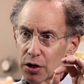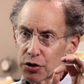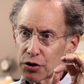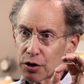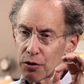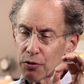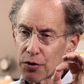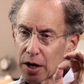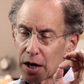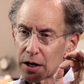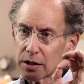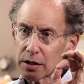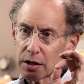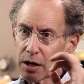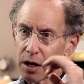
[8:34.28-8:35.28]
so
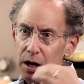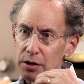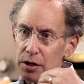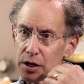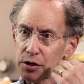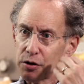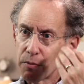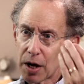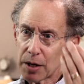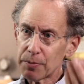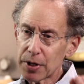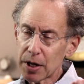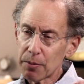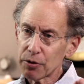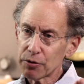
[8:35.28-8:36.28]
that, and, and you might
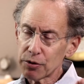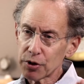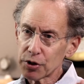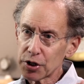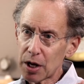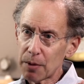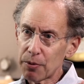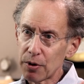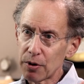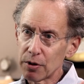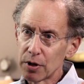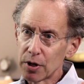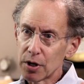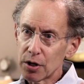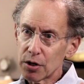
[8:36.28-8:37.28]
be able to
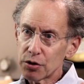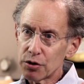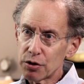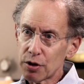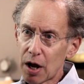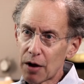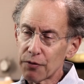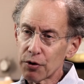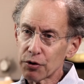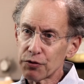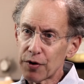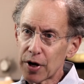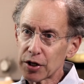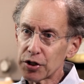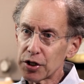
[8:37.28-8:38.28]
example, to have those
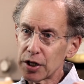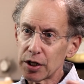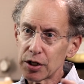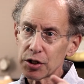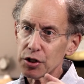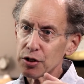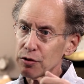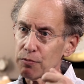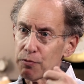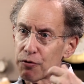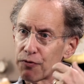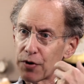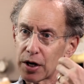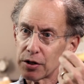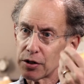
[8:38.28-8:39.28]
vaccines to
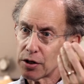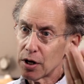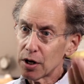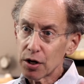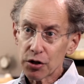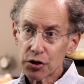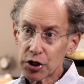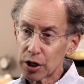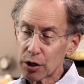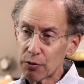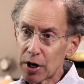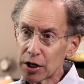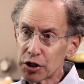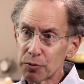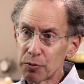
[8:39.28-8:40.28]
prevent
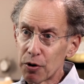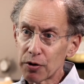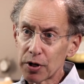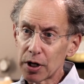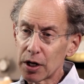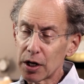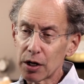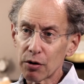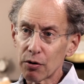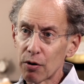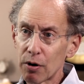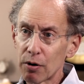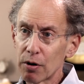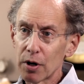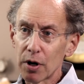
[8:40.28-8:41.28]
cigarette smoking
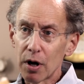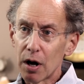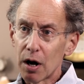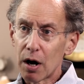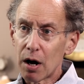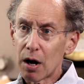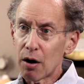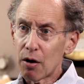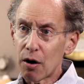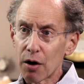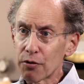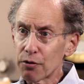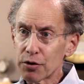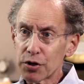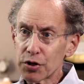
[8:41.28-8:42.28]
or uh,
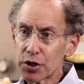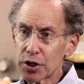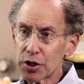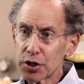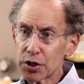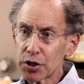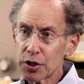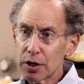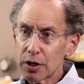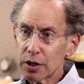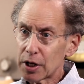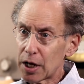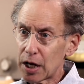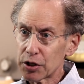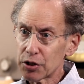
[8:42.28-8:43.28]
other diseases,
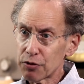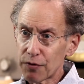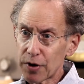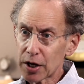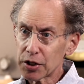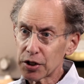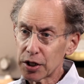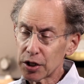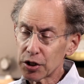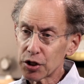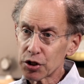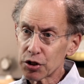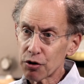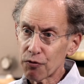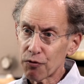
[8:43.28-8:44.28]
cancer vaccines
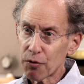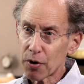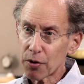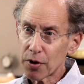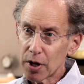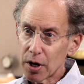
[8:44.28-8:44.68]
and so forth.